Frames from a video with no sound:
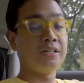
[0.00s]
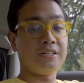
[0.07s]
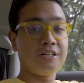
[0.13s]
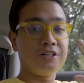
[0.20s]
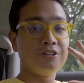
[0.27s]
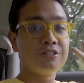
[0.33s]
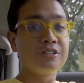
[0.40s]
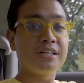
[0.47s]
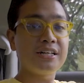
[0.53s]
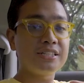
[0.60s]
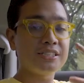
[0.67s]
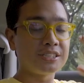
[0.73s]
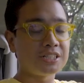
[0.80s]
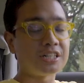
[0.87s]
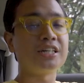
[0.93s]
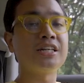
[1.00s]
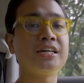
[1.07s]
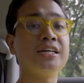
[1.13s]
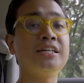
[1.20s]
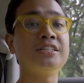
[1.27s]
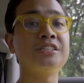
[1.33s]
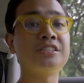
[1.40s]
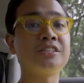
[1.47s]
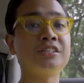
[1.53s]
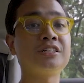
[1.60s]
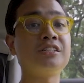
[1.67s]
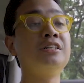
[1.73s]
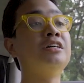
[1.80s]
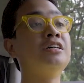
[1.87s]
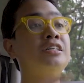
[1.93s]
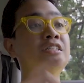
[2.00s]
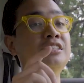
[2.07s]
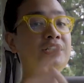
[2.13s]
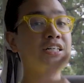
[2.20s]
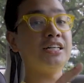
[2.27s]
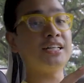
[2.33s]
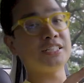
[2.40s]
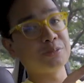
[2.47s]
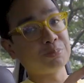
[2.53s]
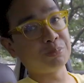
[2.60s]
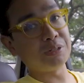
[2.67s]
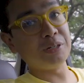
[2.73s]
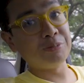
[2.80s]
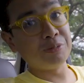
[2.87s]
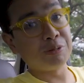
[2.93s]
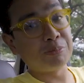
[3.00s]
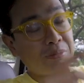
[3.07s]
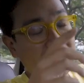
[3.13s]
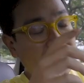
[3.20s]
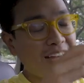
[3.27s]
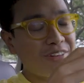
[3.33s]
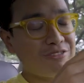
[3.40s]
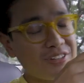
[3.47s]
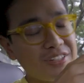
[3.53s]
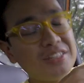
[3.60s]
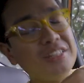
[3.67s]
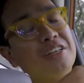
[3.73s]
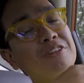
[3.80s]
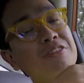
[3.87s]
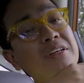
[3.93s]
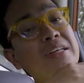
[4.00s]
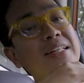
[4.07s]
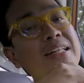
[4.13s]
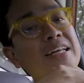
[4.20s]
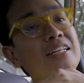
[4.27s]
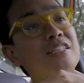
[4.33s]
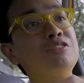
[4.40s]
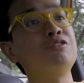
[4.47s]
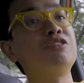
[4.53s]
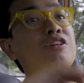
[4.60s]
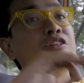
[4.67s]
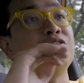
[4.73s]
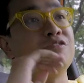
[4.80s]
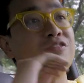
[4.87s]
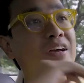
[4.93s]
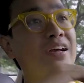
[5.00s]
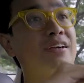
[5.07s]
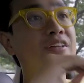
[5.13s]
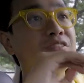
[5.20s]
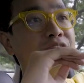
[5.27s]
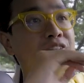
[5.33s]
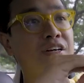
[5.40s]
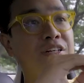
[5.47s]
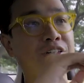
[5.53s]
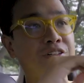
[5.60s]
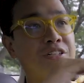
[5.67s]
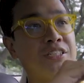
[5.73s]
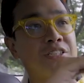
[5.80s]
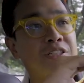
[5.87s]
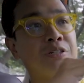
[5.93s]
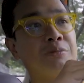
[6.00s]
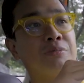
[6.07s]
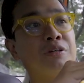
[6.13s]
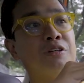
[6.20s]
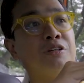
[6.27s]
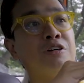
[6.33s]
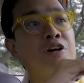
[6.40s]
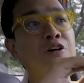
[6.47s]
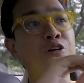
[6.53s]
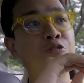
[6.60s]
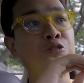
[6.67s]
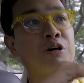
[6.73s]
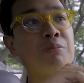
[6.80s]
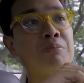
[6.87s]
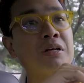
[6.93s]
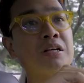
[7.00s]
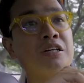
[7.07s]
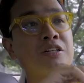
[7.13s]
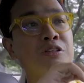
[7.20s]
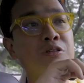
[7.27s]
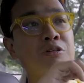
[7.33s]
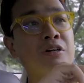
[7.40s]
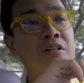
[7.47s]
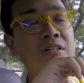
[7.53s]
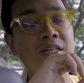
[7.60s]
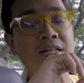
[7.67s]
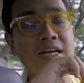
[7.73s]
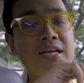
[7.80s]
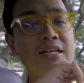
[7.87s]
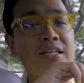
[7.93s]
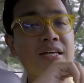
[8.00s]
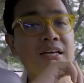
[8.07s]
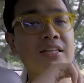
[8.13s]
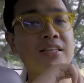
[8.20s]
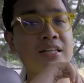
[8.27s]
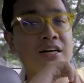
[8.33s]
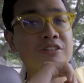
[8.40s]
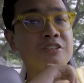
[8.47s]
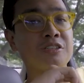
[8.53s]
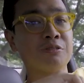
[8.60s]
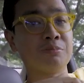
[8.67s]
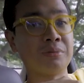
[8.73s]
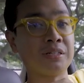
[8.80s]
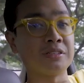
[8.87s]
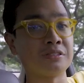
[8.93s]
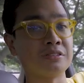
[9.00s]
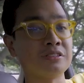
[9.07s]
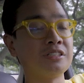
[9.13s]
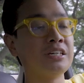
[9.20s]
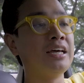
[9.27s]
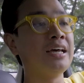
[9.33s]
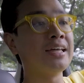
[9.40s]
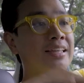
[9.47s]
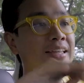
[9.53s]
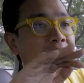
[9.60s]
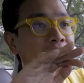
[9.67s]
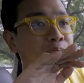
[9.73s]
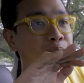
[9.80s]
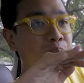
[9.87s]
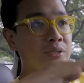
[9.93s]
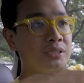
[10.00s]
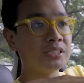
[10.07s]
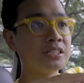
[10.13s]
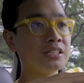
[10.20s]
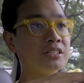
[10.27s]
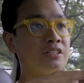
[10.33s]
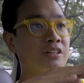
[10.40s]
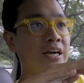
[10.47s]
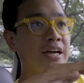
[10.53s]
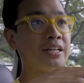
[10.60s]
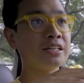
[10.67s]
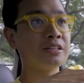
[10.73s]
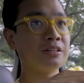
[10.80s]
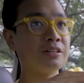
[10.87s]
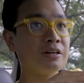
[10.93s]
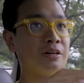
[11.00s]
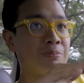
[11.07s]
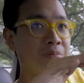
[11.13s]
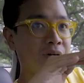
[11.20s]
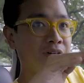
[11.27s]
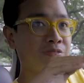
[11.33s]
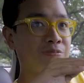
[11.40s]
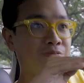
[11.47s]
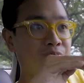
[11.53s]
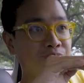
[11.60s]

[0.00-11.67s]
The Hyundai Stargazer GLS Premium IVT retails for a very, very reasonable 1,288,000 pesos. That puts it right above